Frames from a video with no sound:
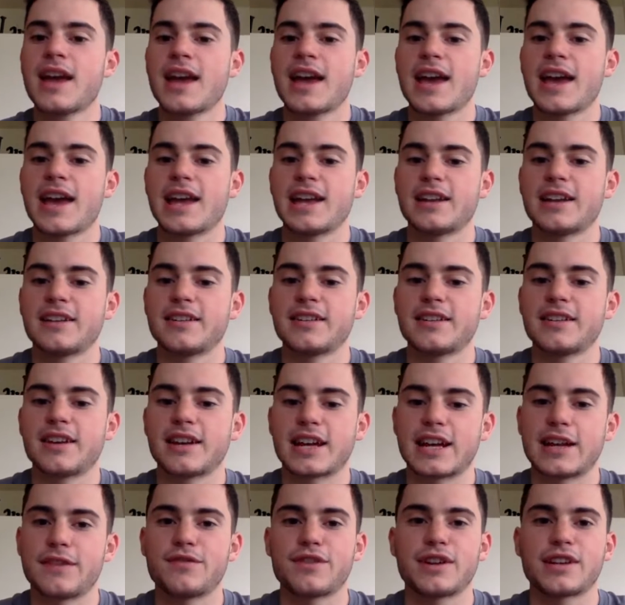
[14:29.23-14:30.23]
And
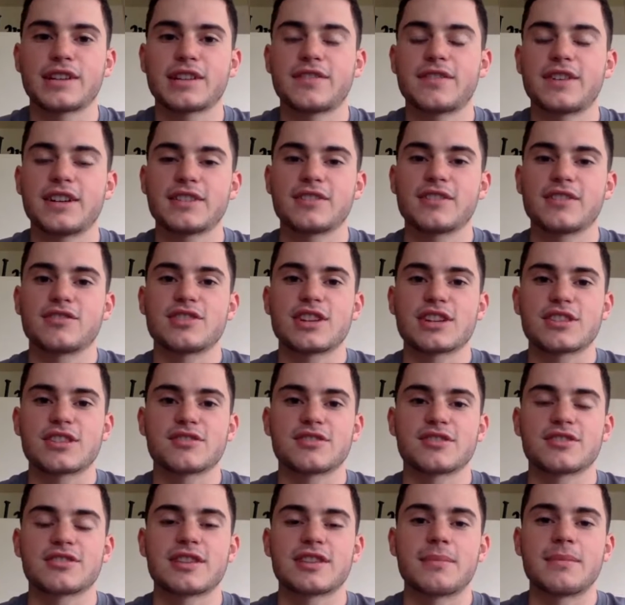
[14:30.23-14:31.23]
again, if you guys have any
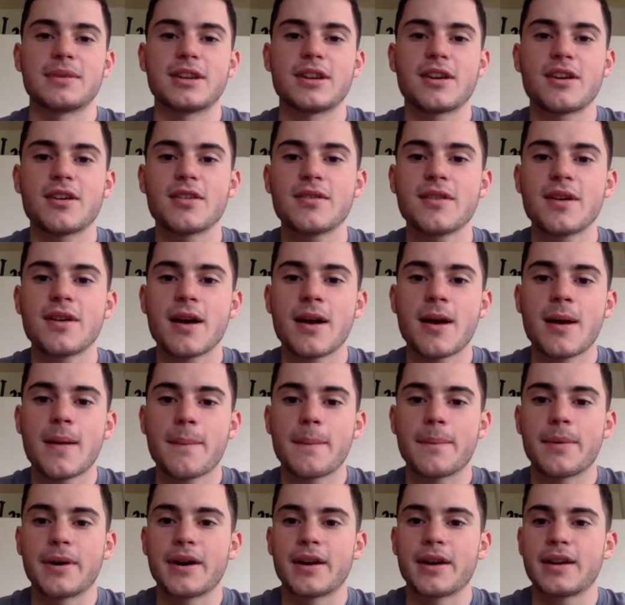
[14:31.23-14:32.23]
suggestions, just let me know.
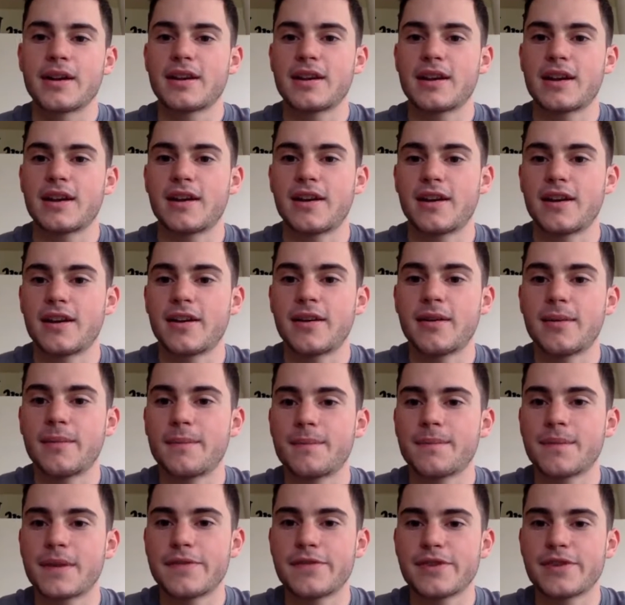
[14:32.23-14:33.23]
But
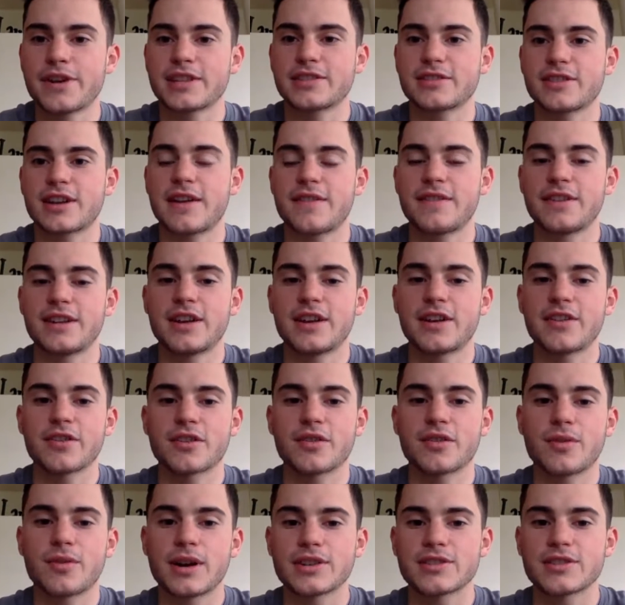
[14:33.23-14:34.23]
if you guys don't have any other
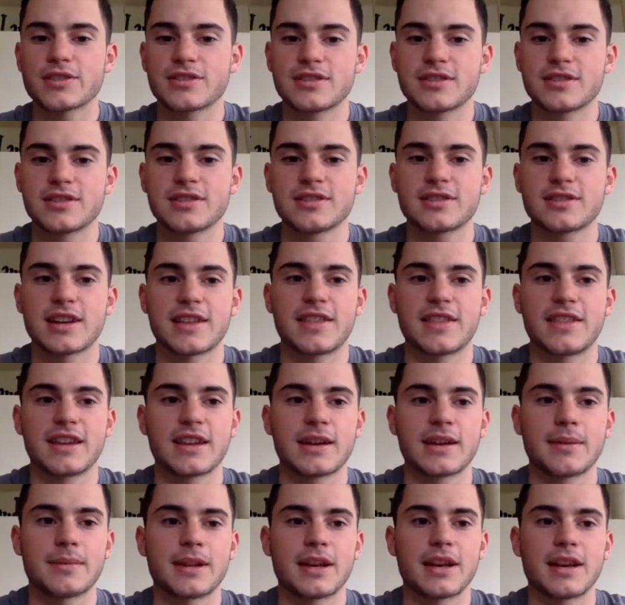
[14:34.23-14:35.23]
questions, I
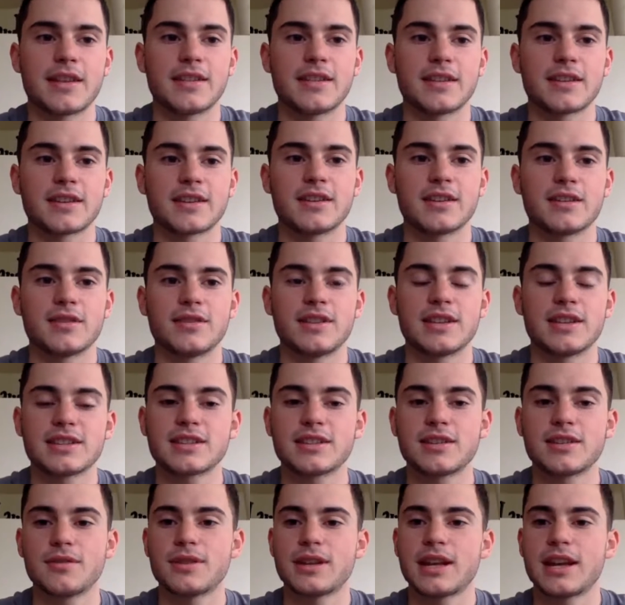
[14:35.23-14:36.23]
think I'm going to end this
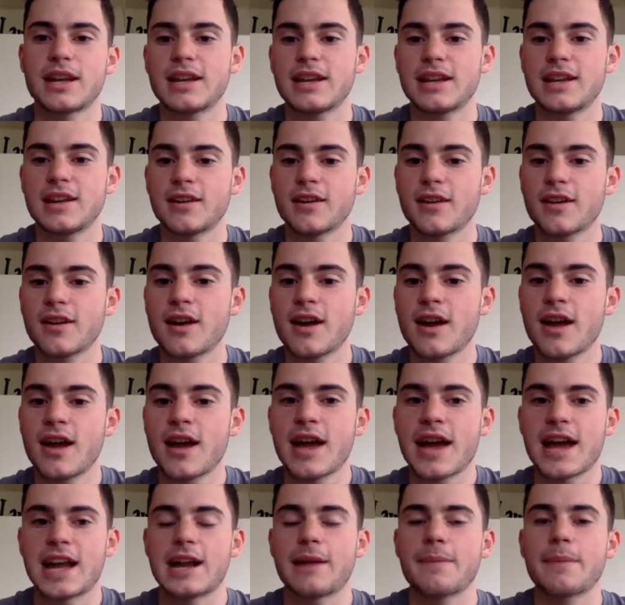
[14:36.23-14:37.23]
Q&A here,
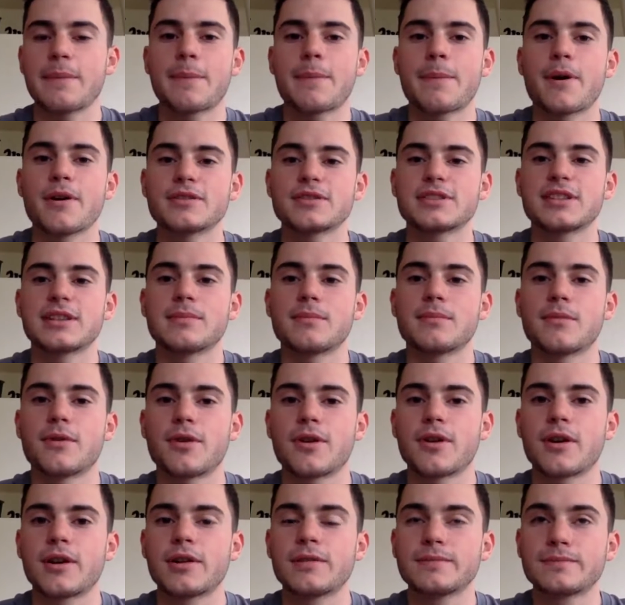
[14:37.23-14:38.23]
and I'll be posting
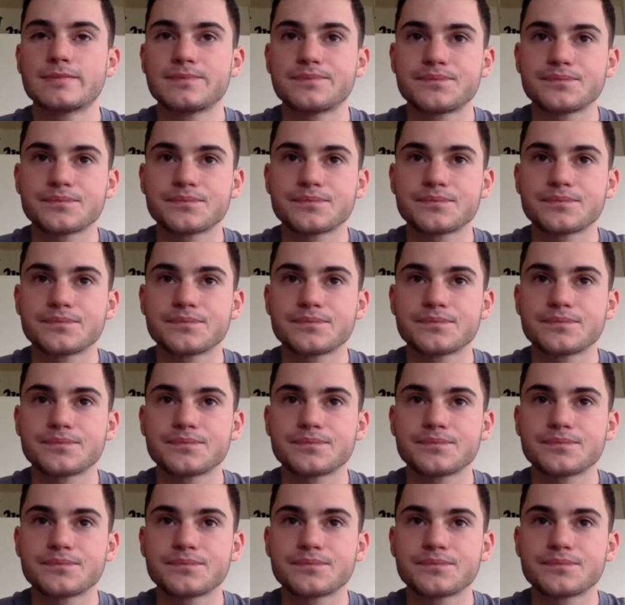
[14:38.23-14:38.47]
more.